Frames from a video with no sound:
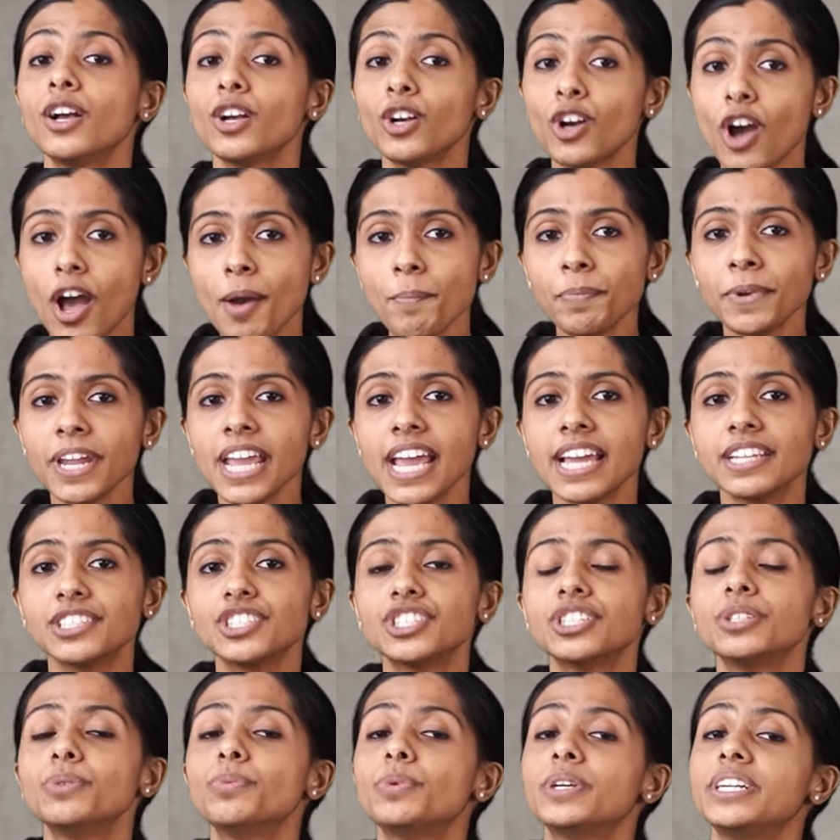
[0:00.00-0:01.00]

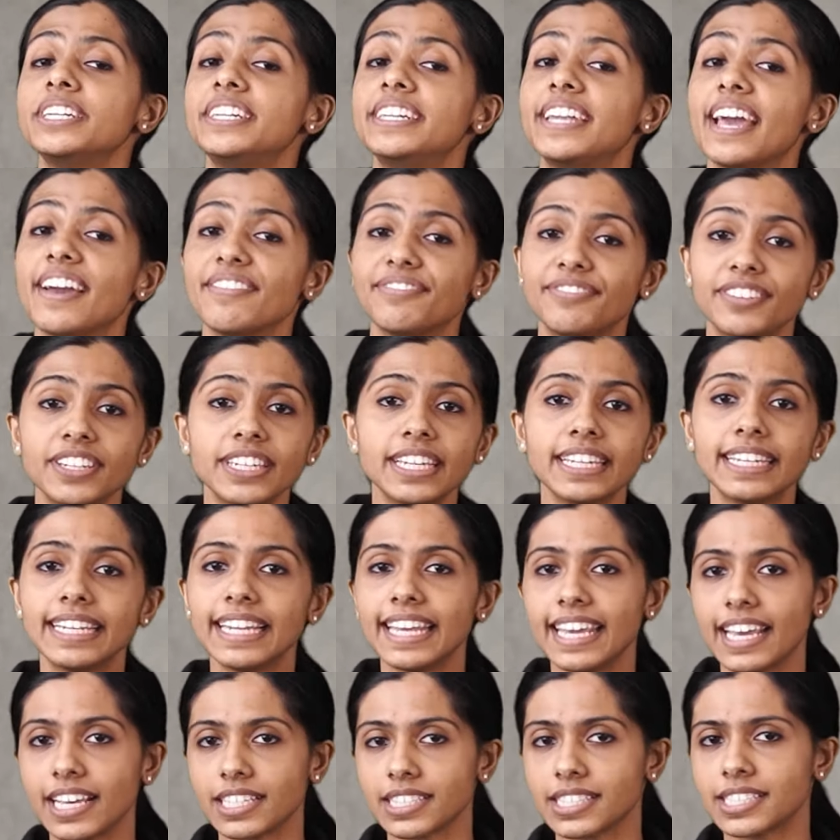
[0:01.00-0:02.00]
Comprehension would
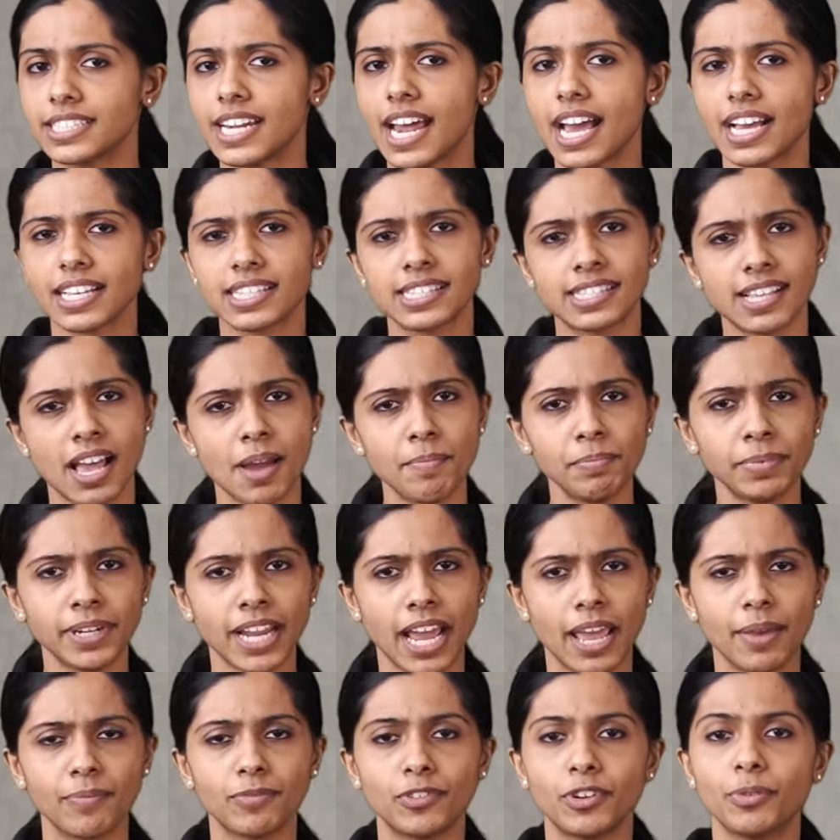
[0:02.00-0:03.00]
definitely extract some
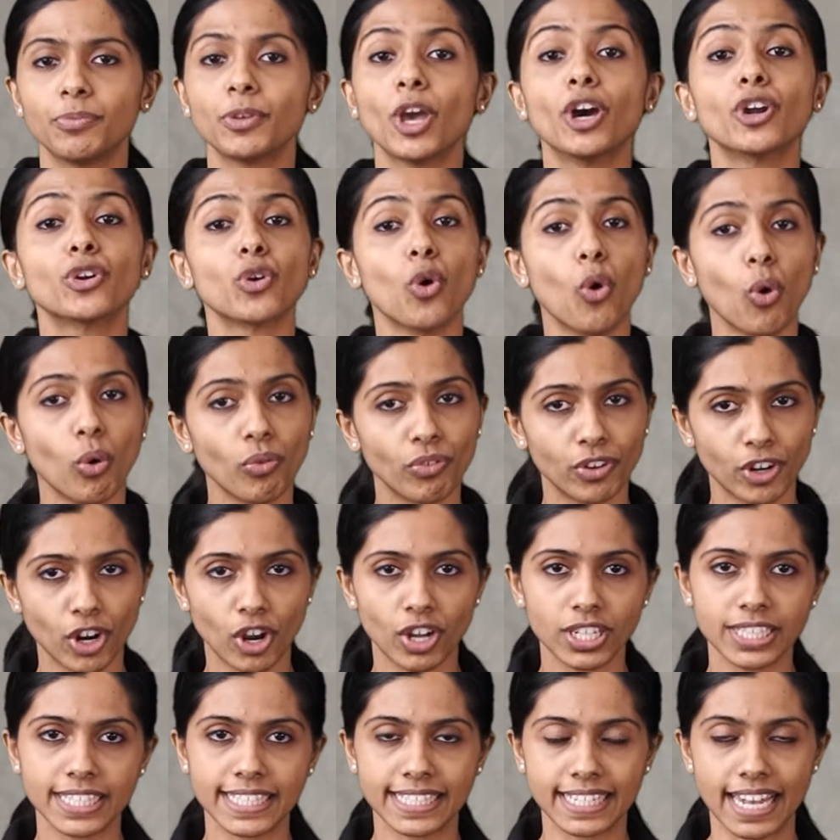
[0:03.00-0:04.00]
time from your
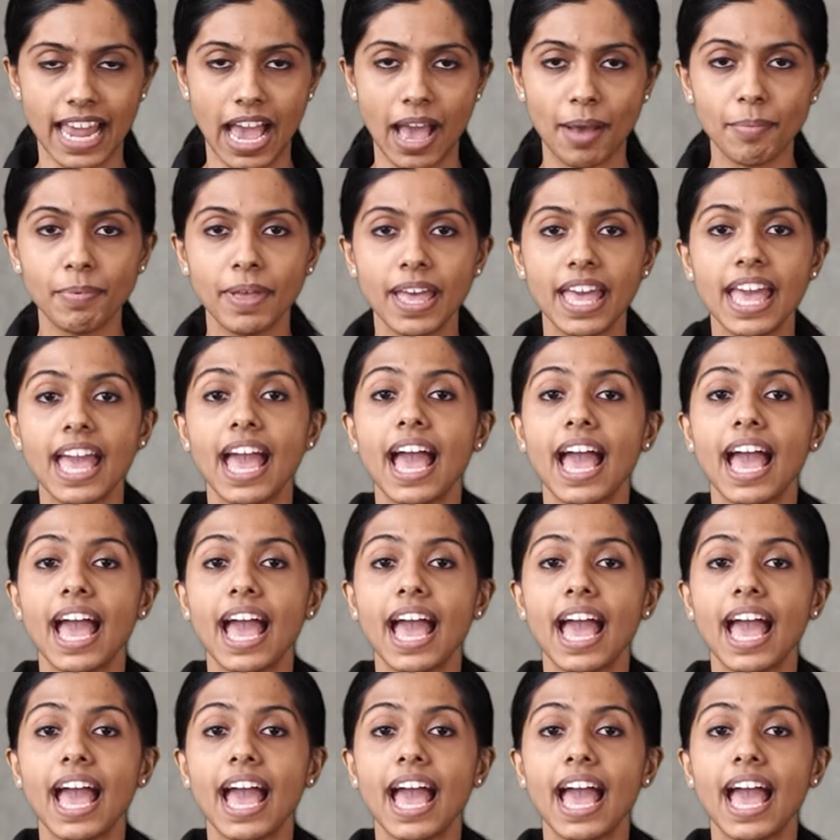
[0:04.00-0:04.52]
overall slab,